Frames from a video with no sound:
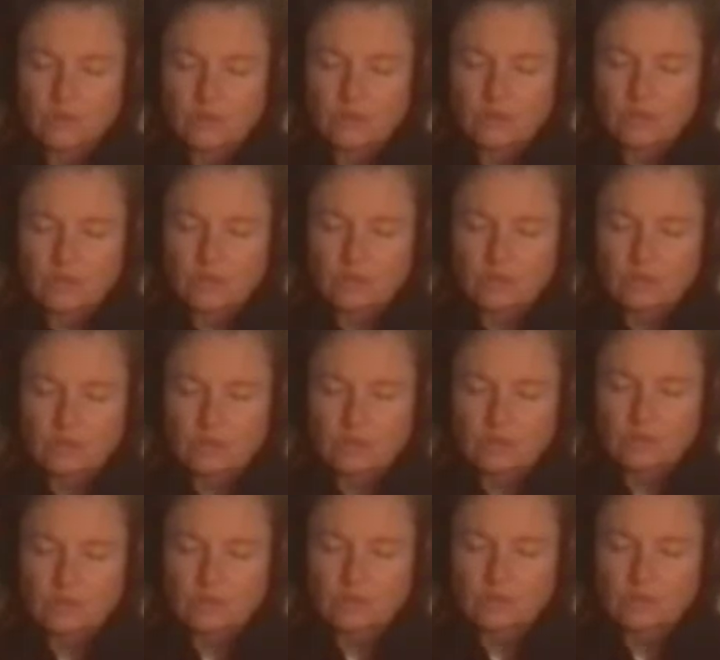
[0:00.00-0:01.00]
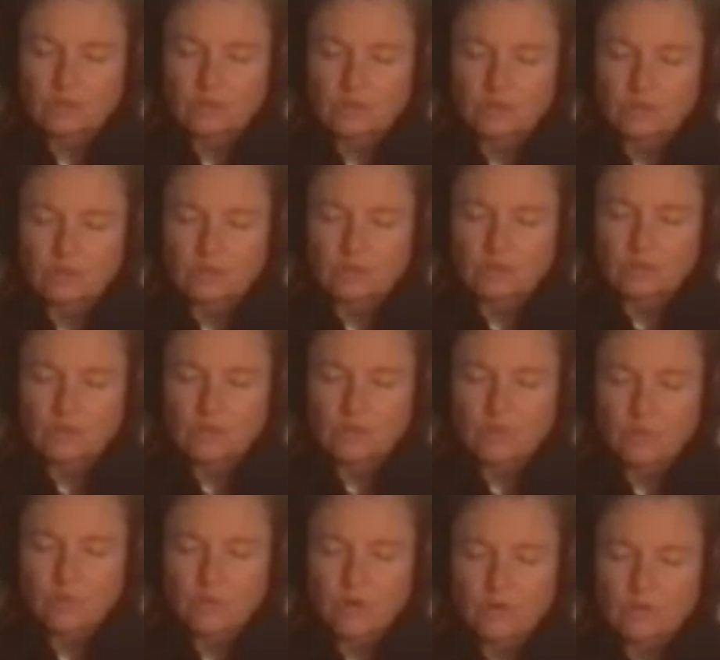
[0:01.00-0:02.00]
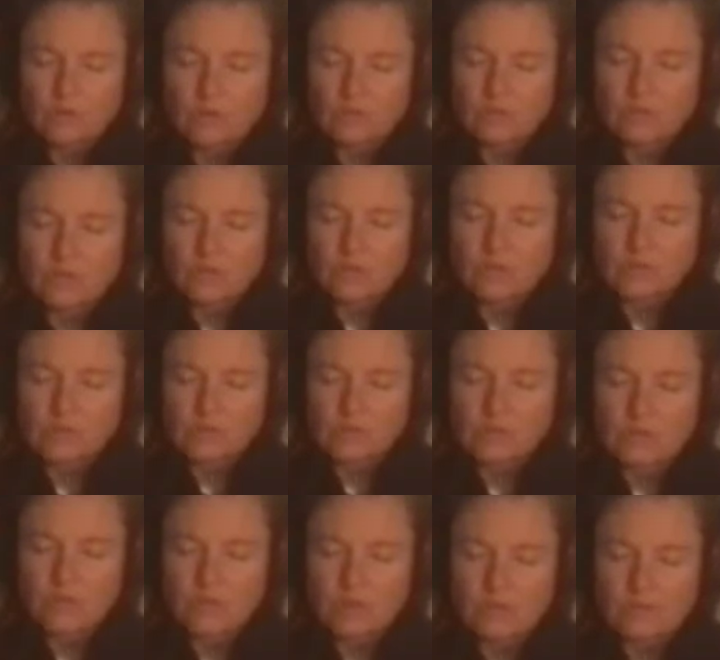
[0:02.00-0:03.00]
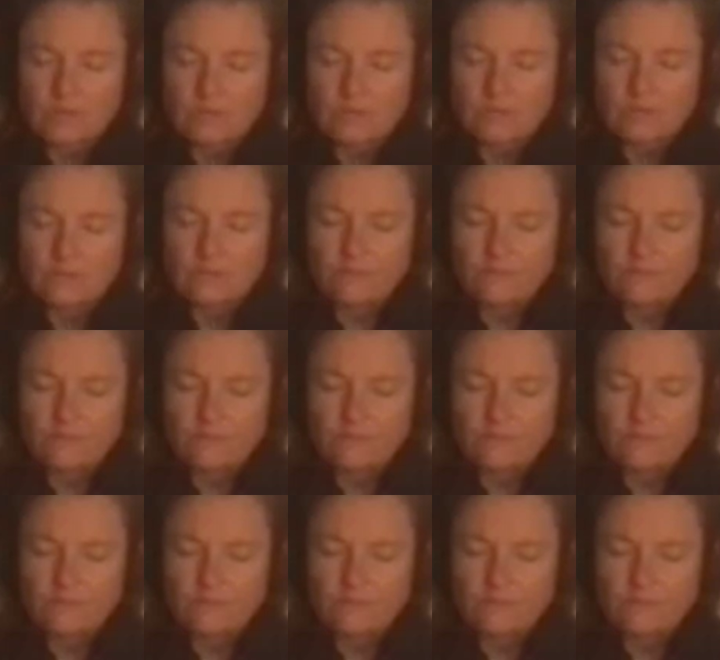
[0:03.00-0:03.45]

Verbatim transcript: and your partner takes the same.